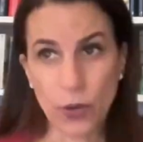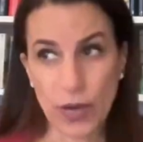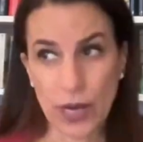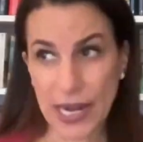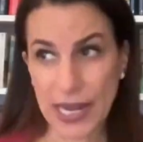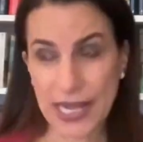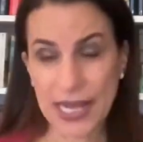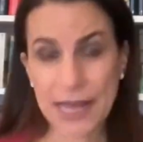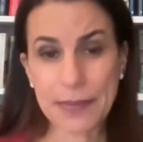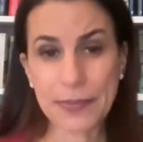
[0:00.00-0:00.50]
What
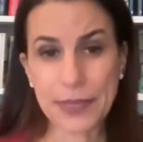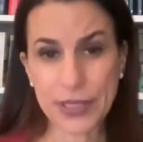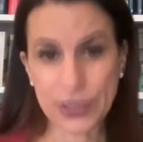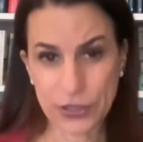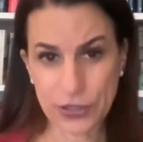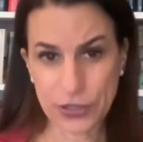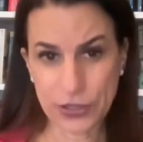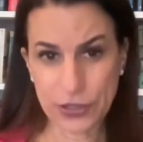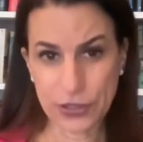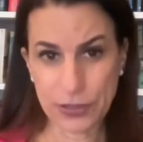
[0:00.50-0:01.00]
I am
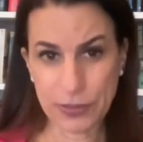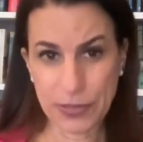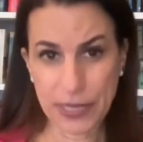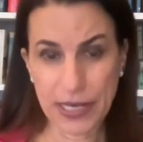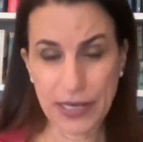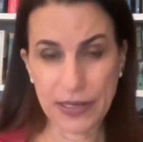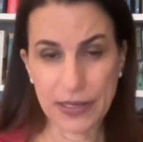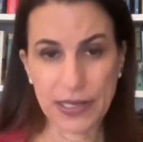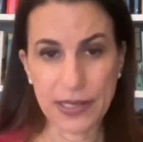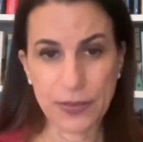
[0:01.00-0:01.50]
concerned
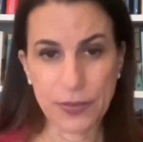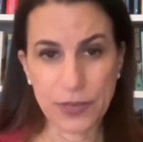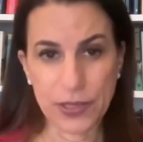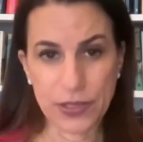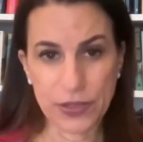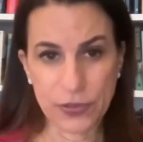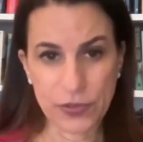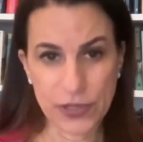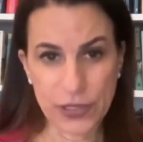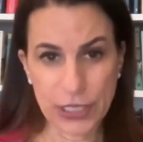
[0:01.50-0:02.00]
about, and what
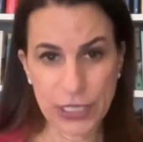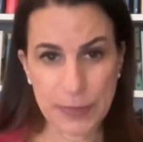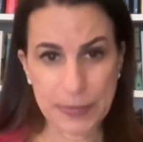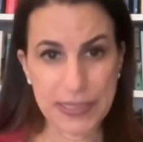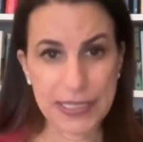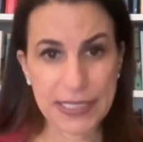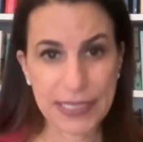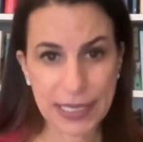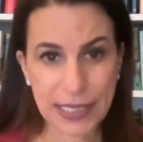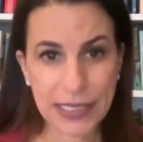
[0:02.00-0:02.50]
is very
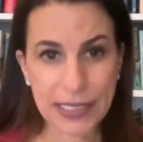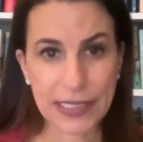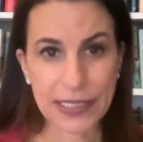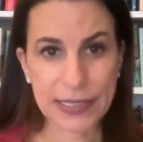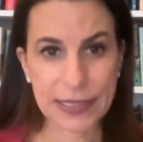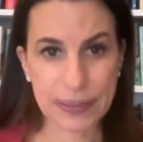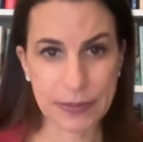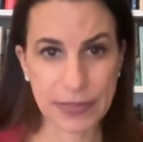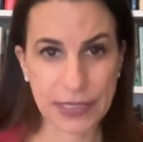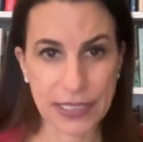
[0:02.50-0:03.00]
upsetting
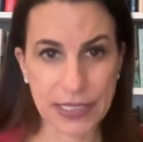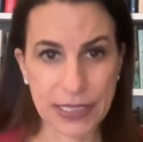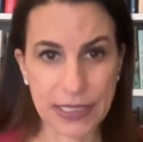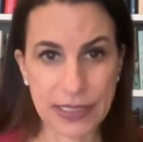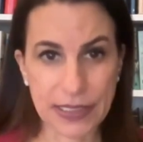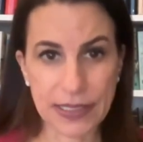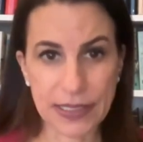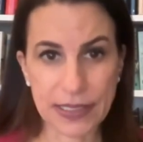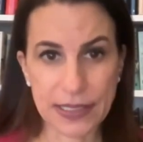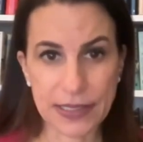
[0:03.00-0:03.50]
to
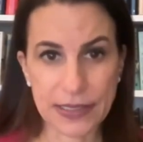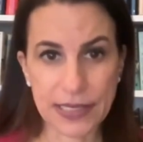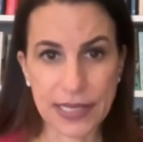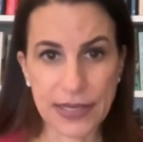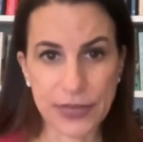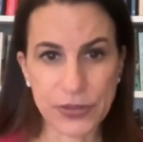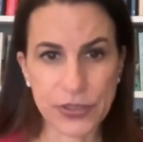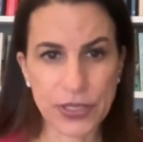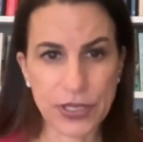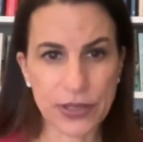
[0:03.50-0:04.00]
me, is
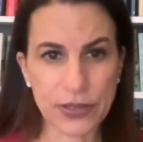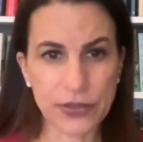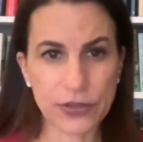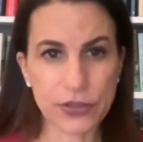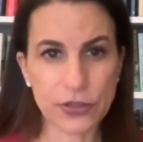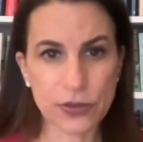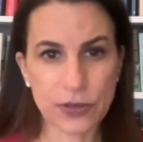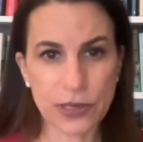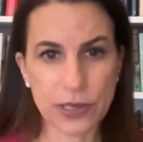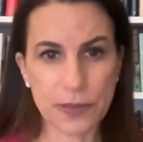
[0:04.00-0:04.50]
how Donald
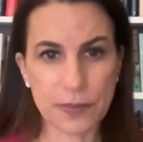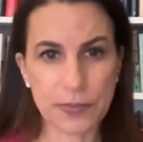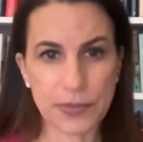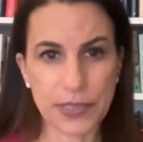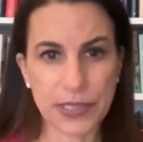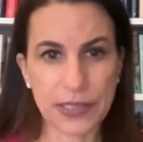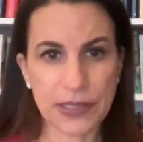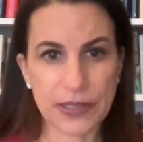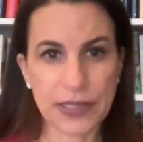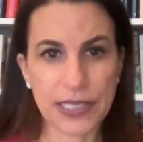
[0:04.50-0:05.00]
Trump
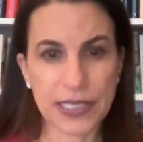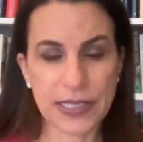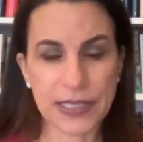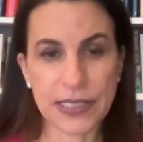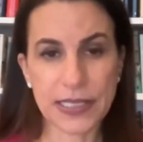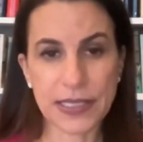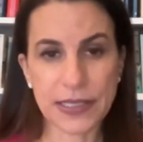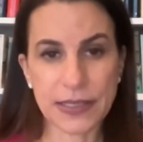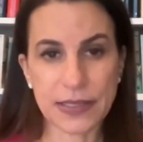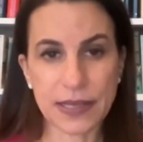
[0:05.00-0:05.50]
thinks
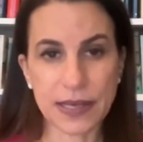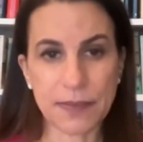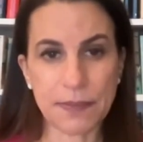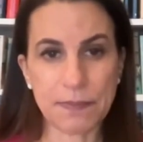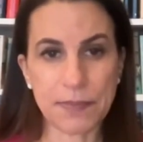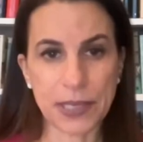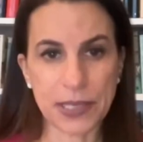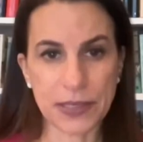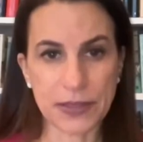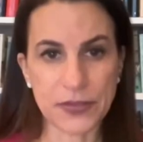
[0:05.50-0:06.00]
he is
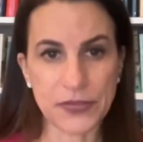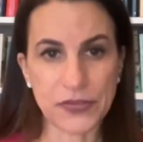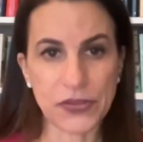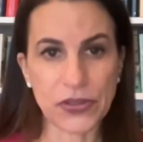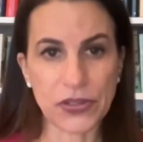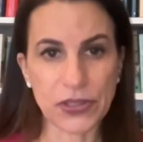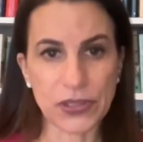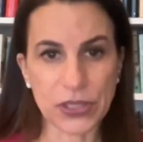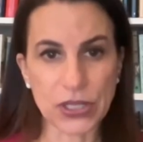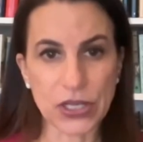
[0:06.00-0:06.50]
above
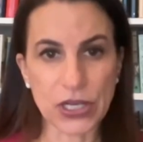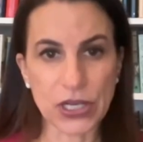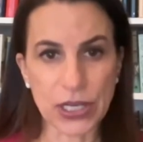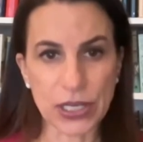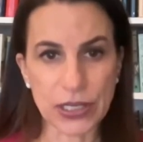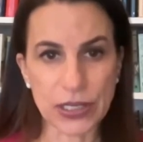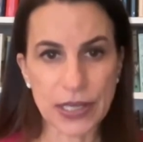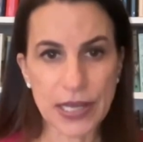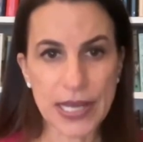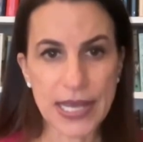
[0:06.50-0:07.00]
the
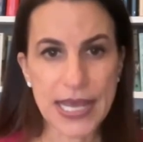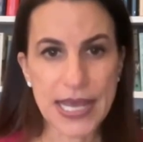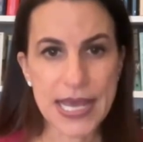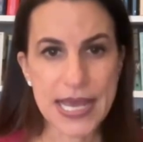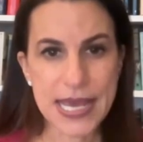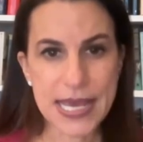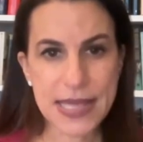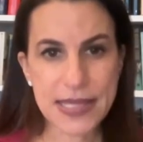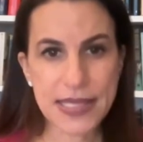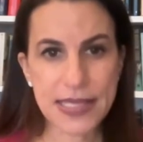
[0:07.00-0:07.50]
law.
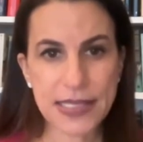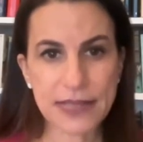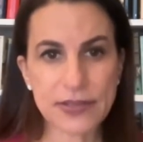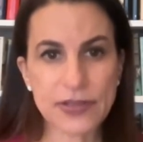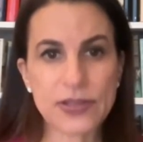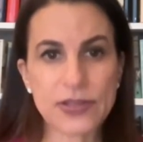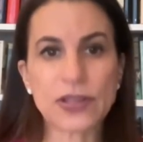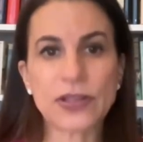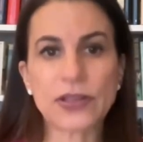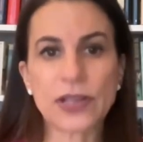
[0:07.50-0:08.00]
He
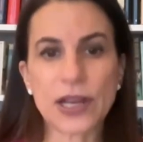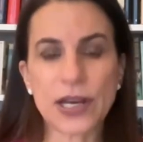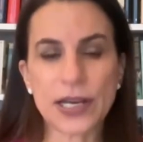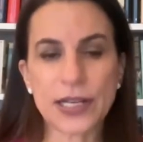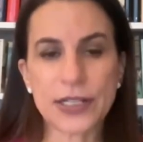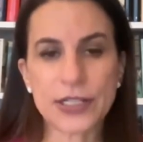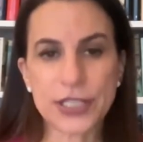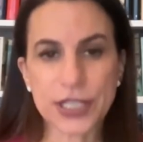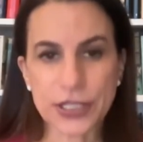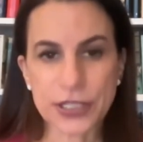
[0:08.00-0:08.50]
thinks the
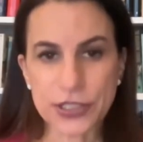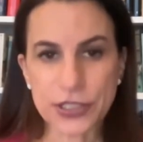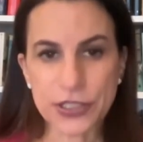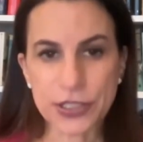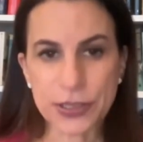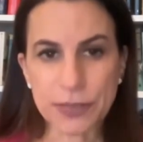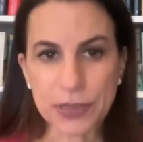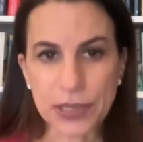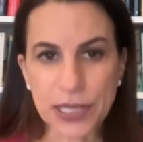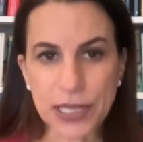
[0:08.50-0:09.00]
law doesn't
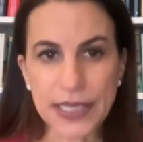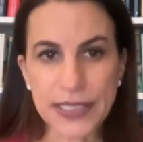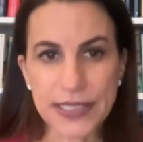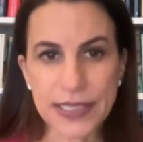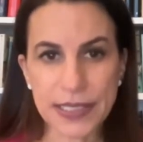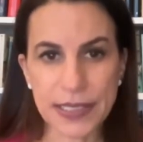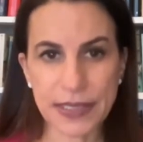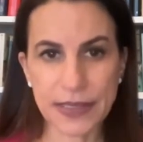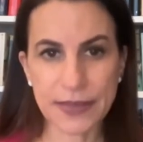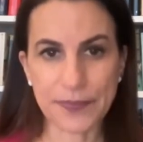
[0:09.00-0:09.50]
apply
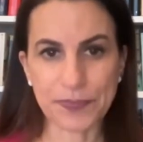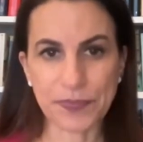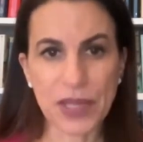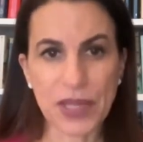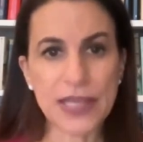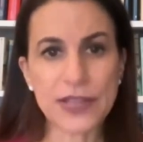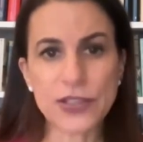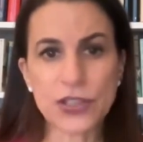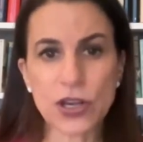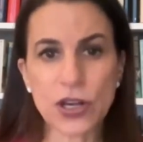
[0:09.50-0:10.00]
to him.
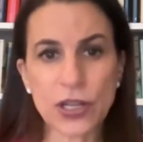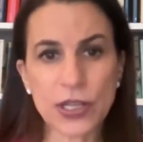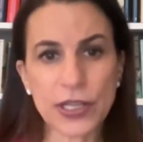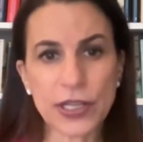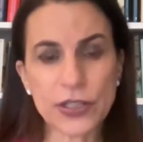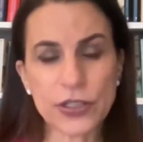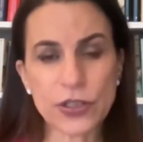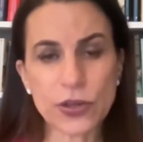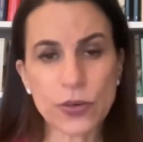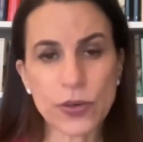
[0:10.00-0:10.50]
He's
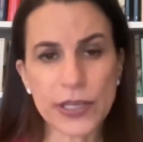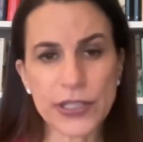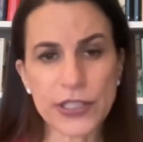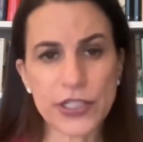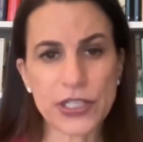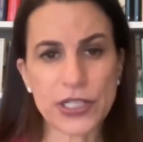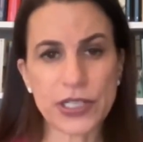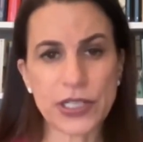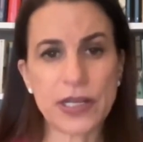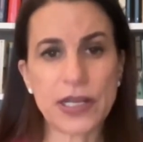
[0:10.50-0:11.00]
calling into
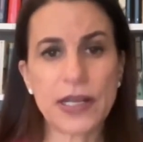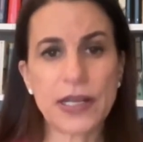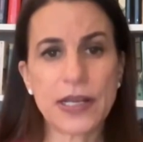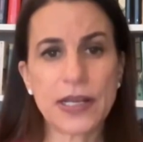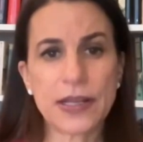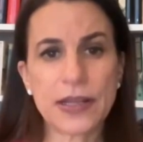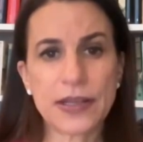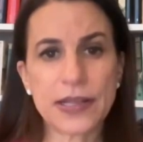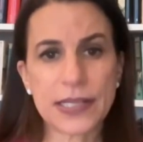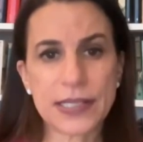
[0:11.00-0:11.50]
question
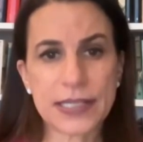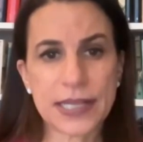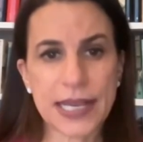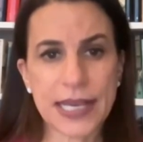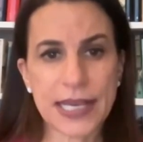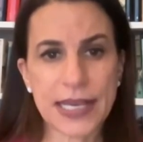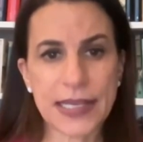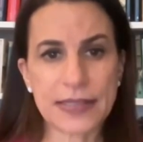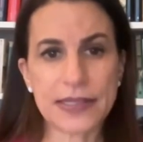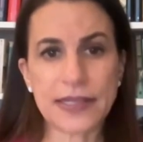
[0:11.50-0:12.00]
this
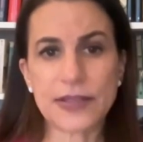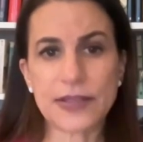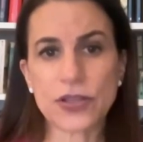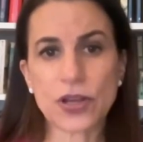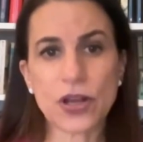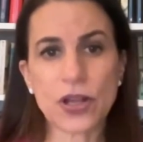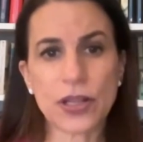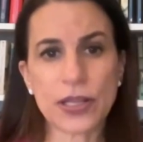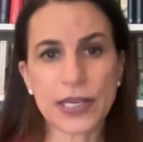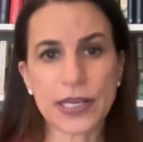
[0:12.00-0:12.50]
case. He's
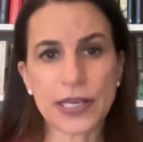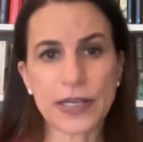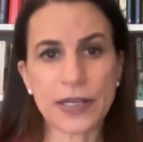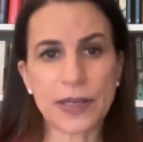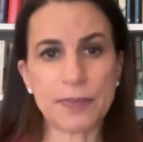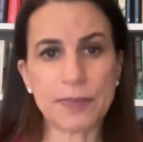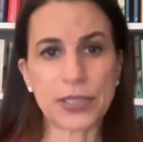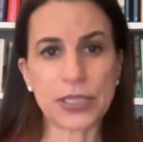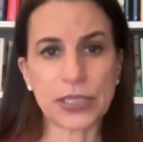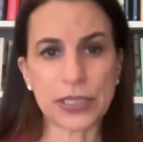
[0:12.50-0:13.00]
calling it
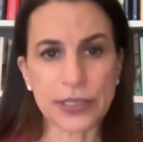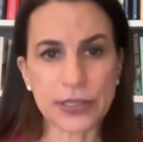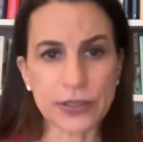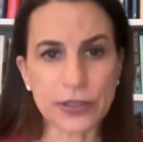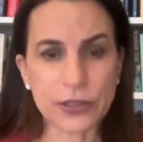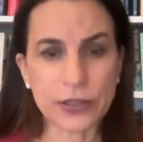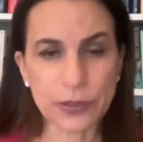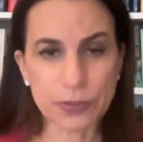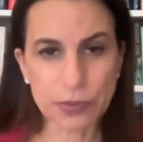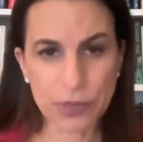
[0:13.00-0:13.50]
a
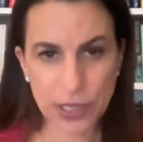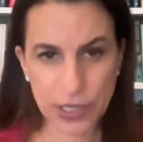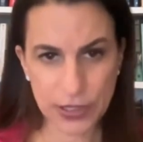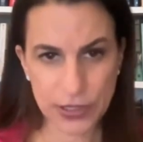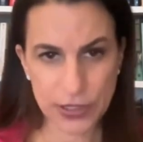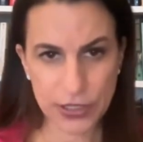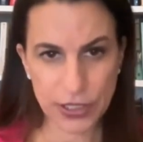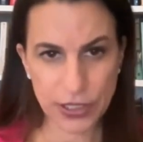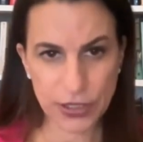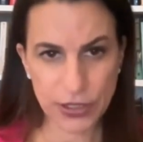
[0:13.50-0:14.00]
political
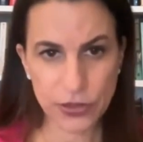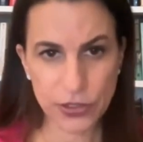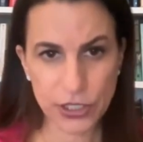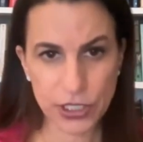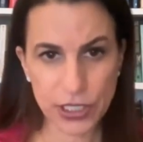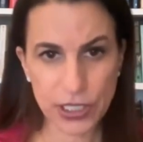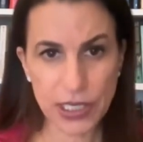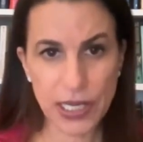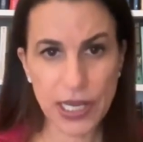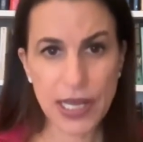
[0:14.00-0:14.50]

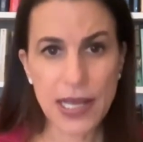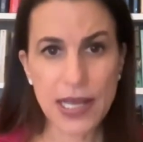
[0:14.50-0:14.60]
prosecution.